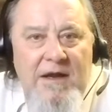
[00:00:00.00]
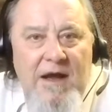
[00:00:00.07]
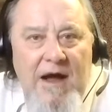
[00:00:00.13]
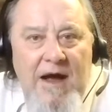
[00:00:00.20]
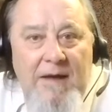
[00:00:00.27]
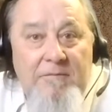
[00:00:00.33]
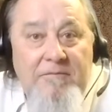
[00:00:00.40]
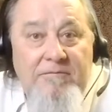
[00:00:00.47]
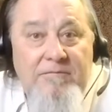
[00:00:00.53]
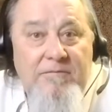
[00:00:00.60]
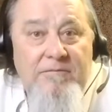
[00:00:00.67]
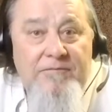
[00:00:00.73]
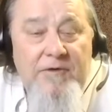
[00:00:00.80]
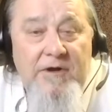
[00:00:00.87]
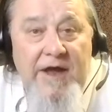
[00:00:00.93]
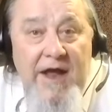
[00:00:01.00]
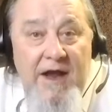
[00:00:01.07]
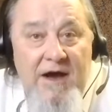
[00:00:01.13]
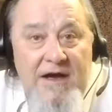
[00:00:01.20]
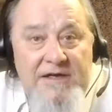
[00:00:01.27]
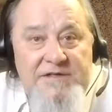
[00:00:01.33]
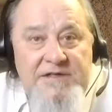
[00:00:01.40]
I'm for
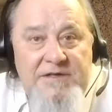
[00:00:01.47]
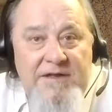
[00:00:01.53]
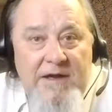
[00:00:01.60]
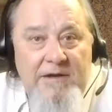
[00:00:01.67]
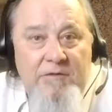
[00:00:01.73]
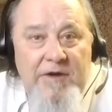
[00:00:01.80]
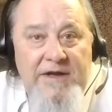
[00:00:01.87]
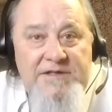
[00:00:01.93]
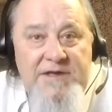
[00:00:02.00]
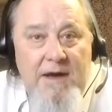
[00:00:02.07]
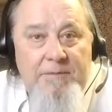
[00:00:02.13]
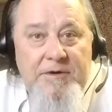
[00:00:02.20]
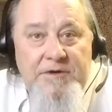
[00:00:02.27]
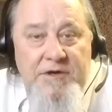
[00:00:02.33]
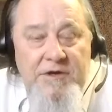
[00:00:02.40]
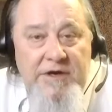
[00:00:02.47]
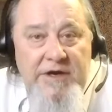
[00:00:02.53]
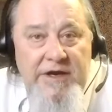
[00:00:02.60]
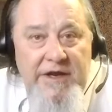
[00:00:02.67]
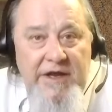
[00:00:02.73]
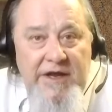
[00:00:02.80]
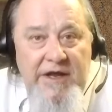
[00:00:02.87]
chaos that creates
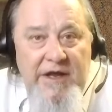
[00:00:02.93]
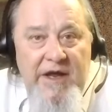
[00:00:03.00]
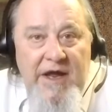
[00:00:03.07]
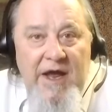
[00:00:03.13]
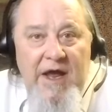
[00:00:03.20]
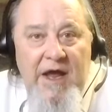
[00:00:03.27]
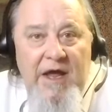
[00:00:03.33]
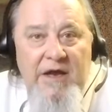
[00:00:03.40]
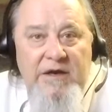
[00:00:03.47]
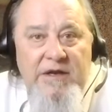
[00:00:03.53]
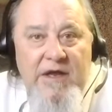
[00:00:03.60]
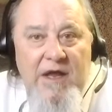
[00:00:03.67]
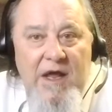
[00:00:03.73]
opportunity, and